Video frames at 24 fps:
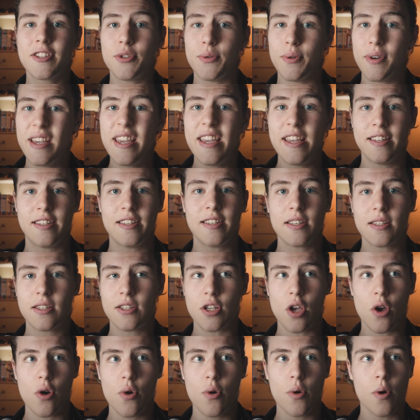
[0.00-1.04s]
to eat,
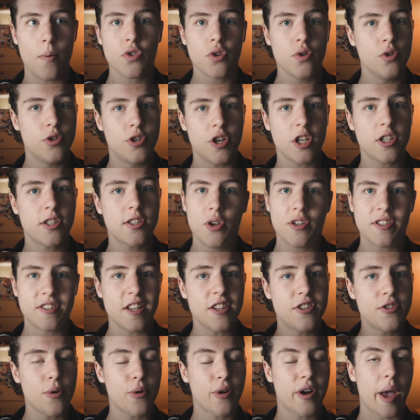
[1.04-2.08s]
so you just
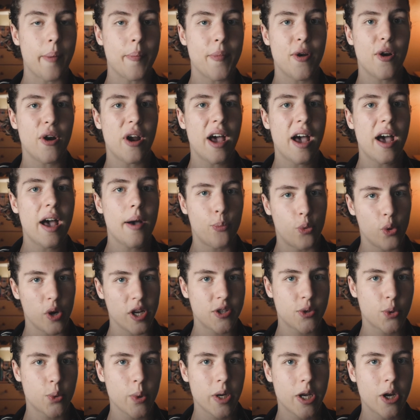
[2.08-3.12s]
set your camera,
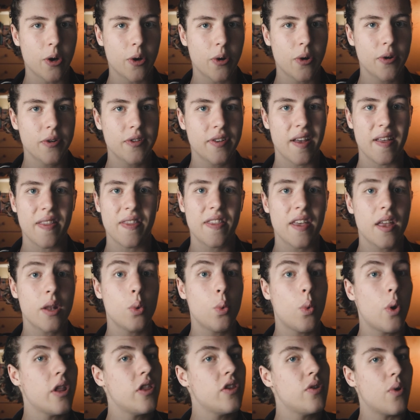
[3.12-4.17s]
press record, and
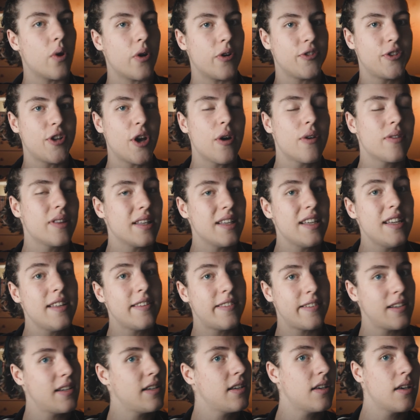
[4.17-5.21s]
then when you are done
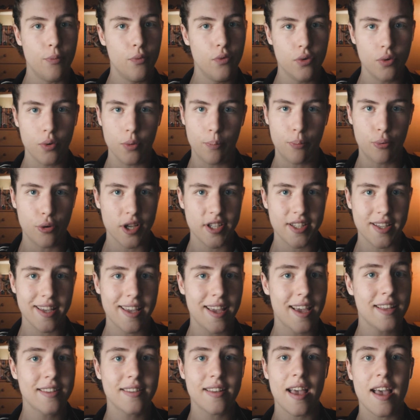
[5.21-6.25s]
eating, you press
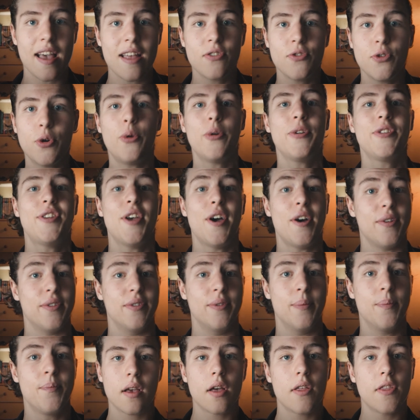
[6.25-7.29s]
again and you're
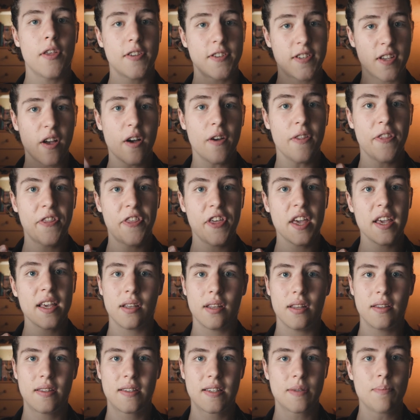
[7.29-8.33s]
done. The second thing,
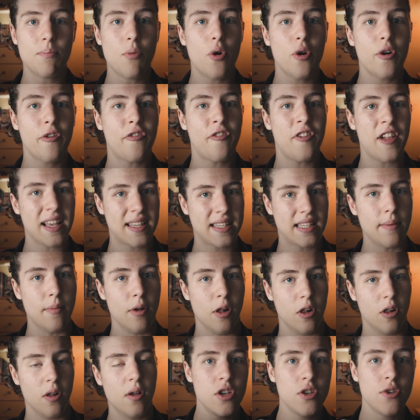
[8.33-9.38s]
it's more
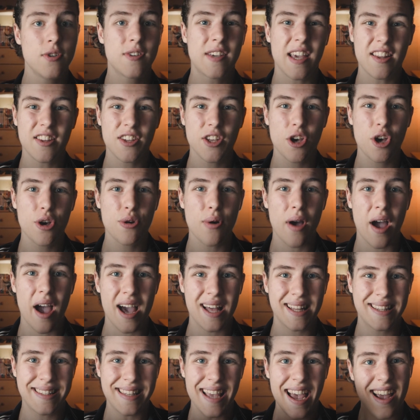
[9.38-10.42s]
flexible. You can go
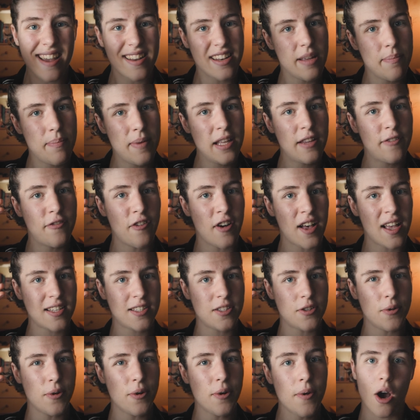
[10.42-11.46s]
a tiny bit
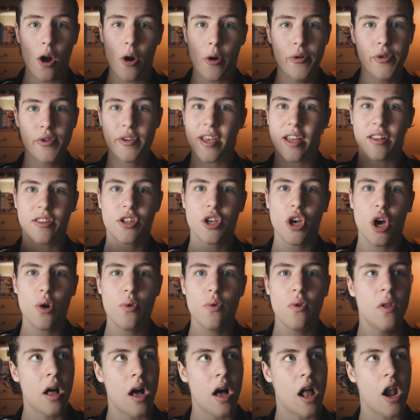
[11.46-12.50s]
faster or you can
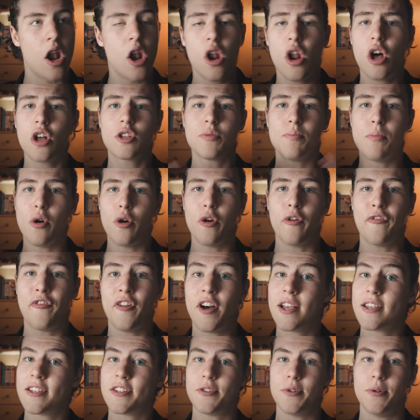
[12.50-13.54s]
go a lot more
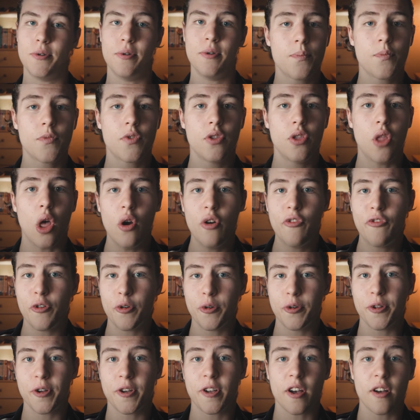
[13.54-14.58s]
faster. Now for
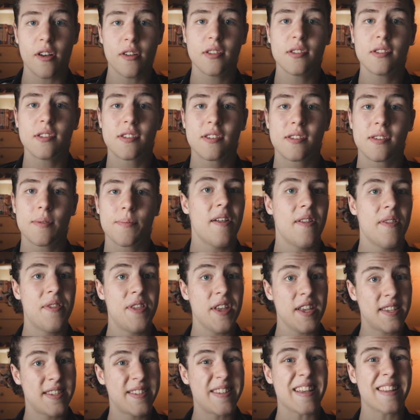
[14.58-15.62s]
the cons,
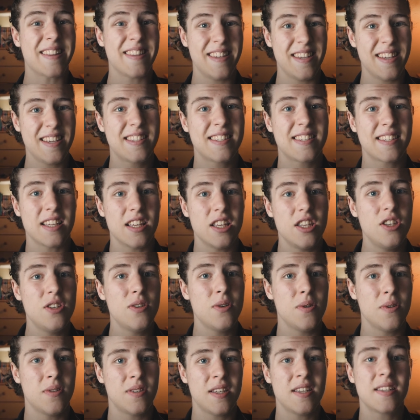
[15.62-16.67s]
this technique
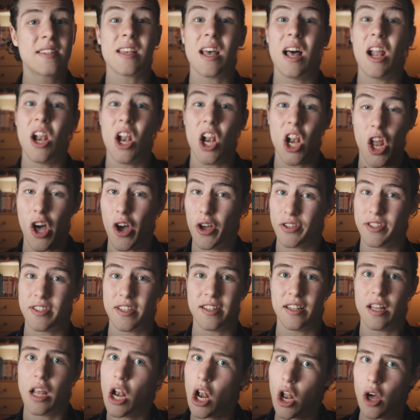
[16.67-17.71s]
uses a lot
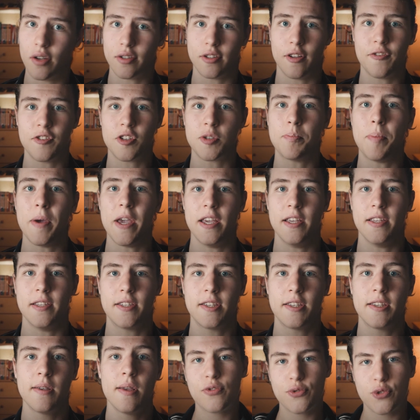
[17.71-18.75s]
of
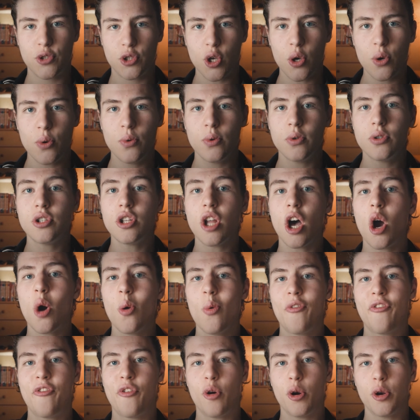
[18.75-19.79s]
space. So
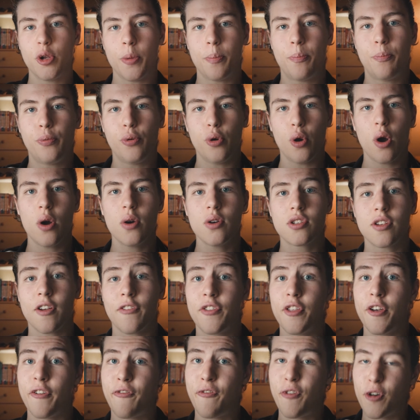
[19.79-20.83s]
now for the pros of
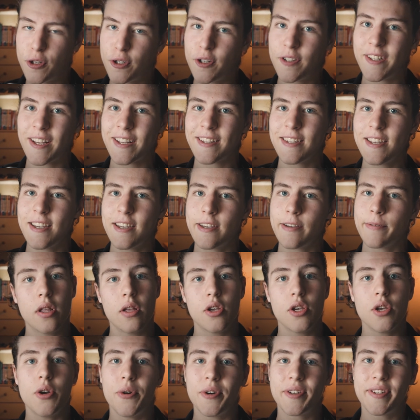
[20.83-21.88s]
the photo technique,
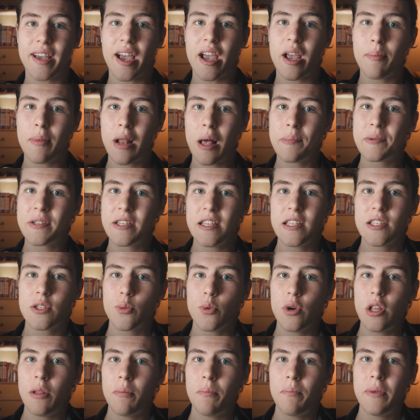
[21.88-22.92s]
your time lapses
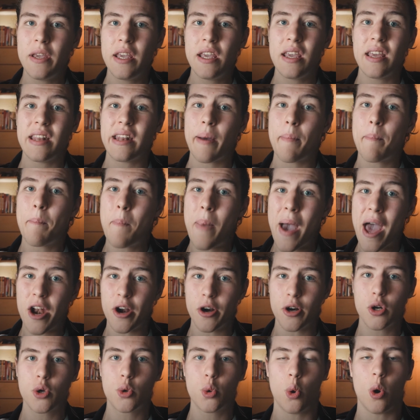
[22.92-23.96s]
will be in a
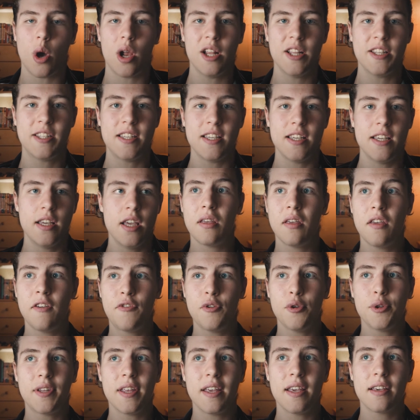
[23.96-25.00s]
better quality. If
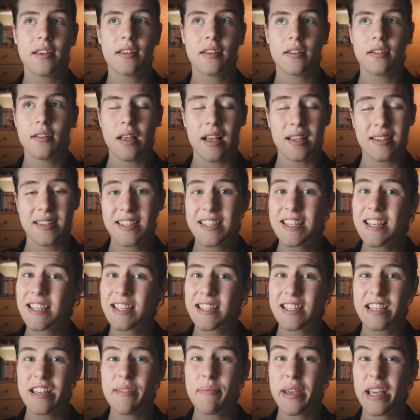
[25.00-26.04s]
you take a
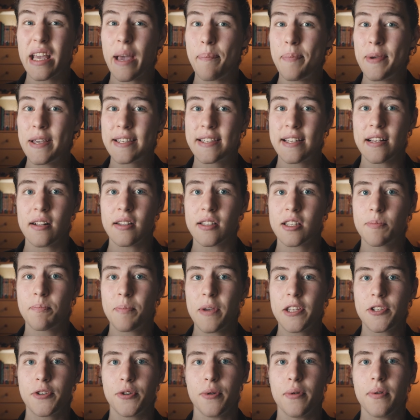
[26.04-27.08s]
60 megapixels
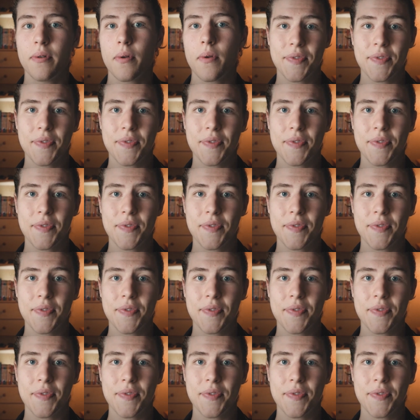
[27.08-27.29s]
picture,